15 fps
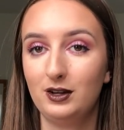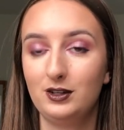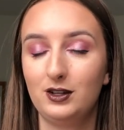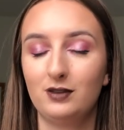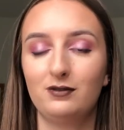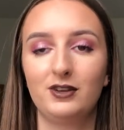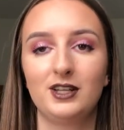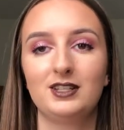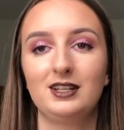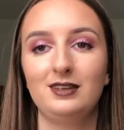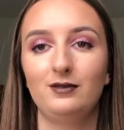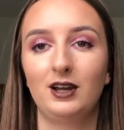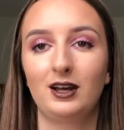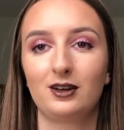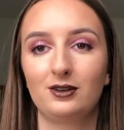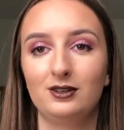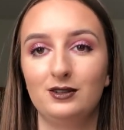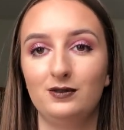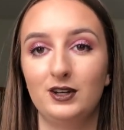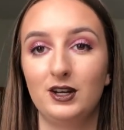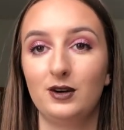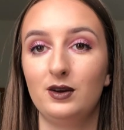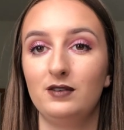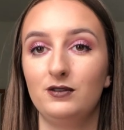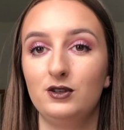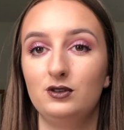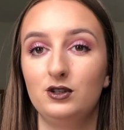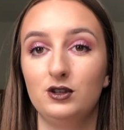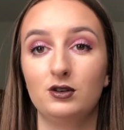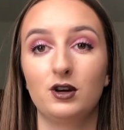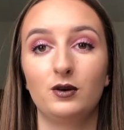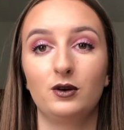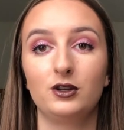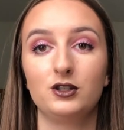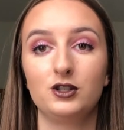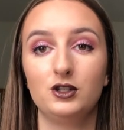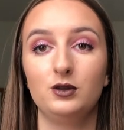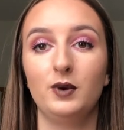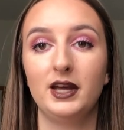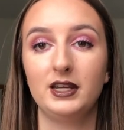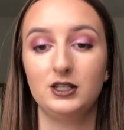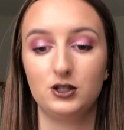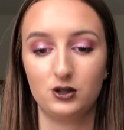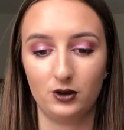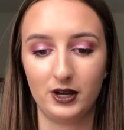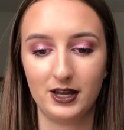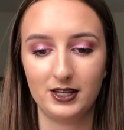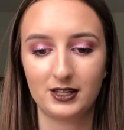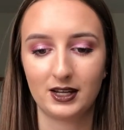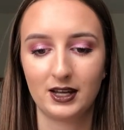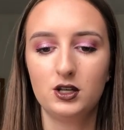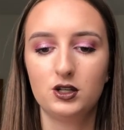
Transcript: and don't forget to leave a like on this video if you do go on to enjoy it.